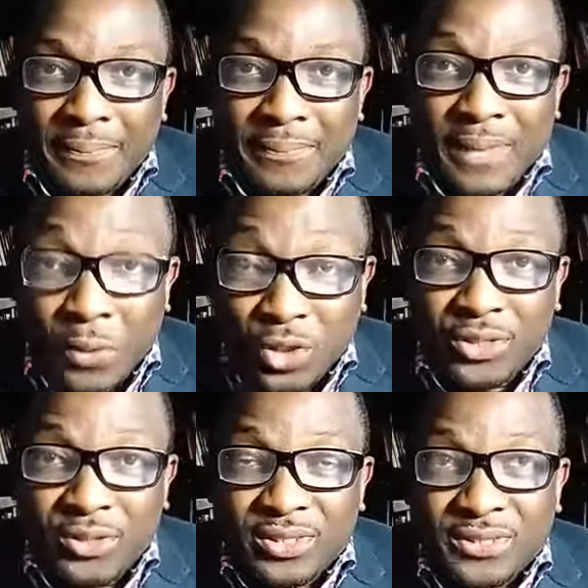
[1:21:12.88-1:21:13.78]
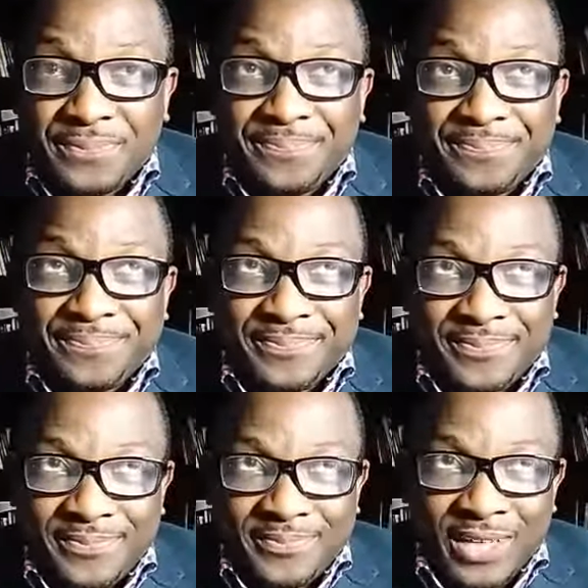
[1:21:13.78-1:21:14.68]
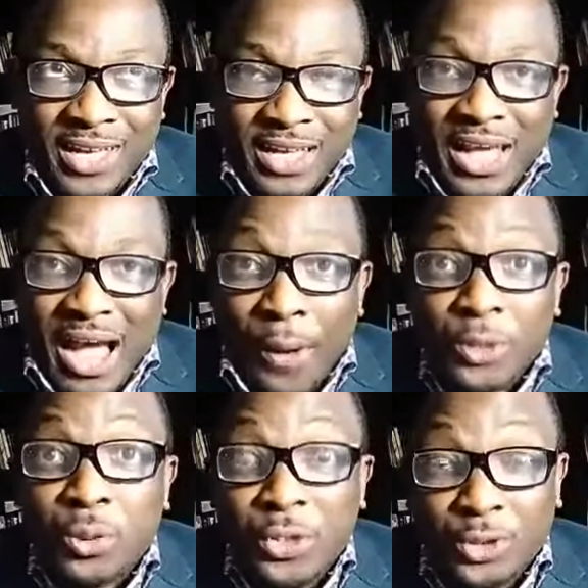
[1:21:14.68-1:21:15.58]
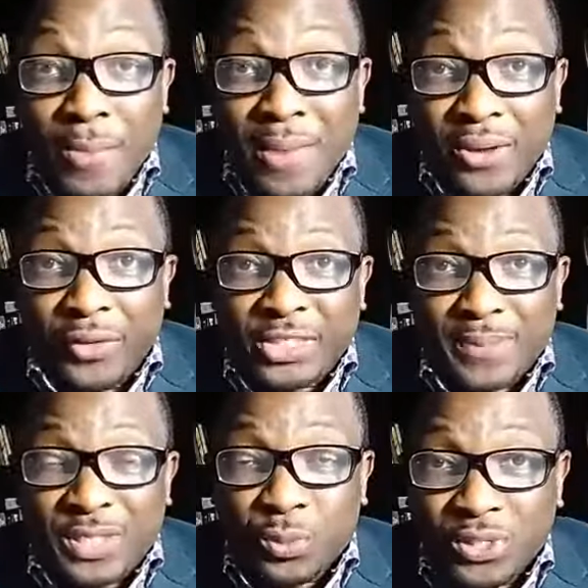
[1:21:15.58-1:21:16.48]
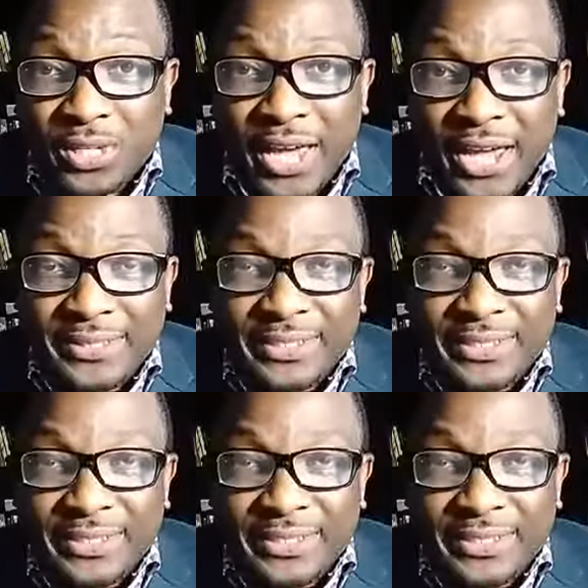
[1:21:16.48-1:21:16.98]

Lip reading: They will join us. I want to wish you a Merry Christmas once again.